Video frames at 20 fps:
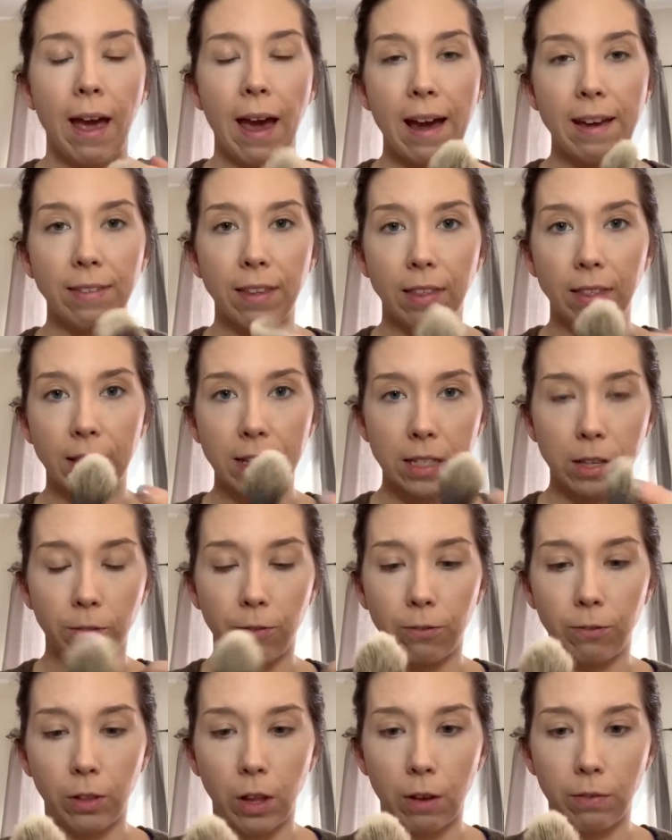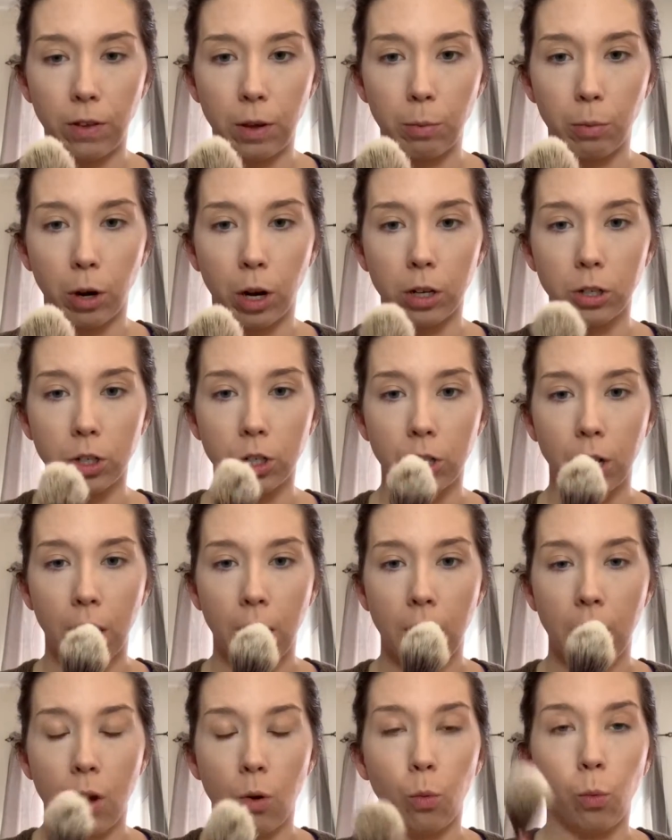and then this fluffy brush,
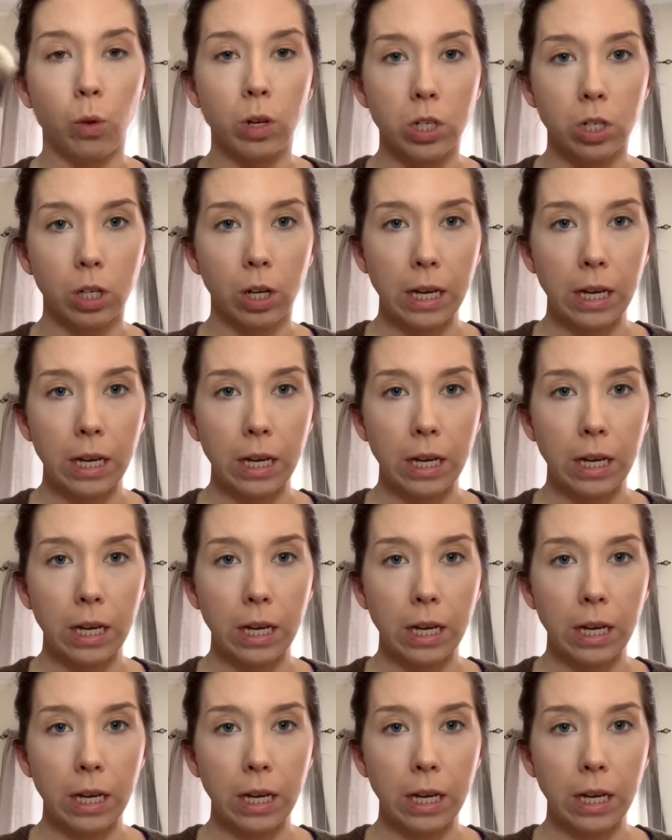which